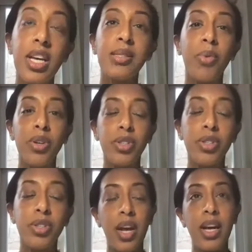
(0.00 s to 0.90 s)
thing that's
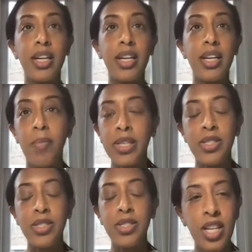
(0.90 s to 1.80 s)
important that I tell
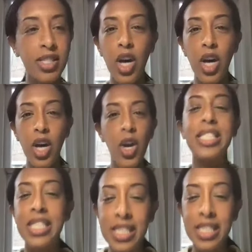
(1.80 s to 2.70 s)
patients, and it's not
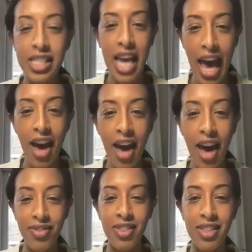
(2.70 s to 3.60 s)
always easy to
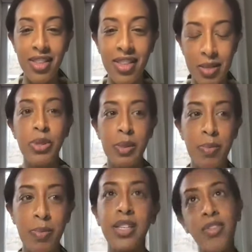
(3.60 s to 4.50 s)
have this
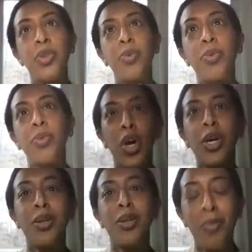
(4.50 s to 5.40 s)
perspective at 3
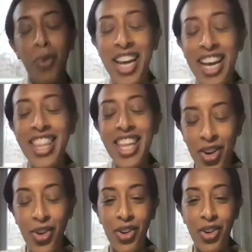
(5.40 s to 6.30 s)
o'clock in the morning
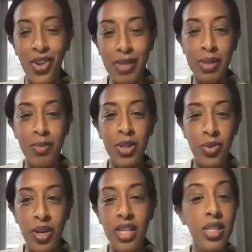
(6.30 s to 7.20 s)
that you're supposed to
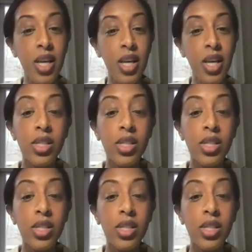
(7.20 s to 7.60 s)
be doing this.